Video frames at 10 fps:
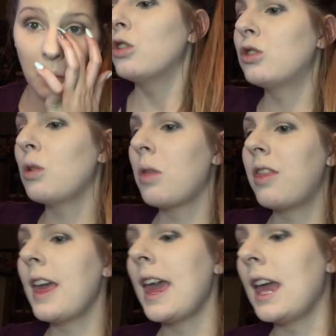So
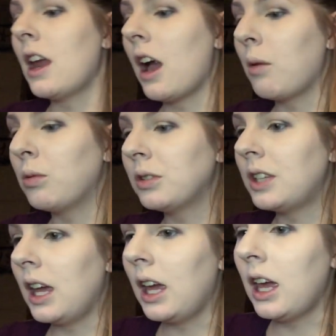then I will
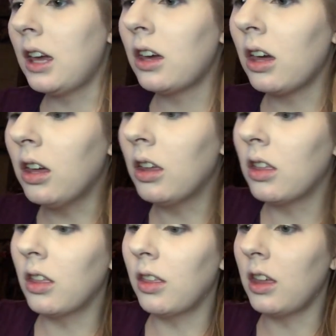take
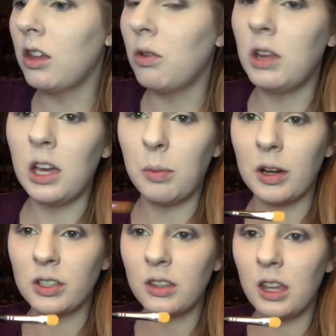the Younique
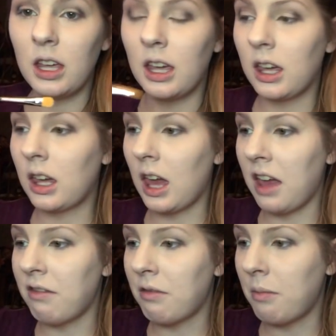brush that they
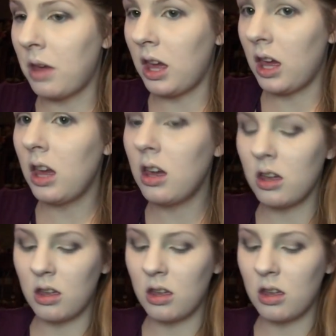gave me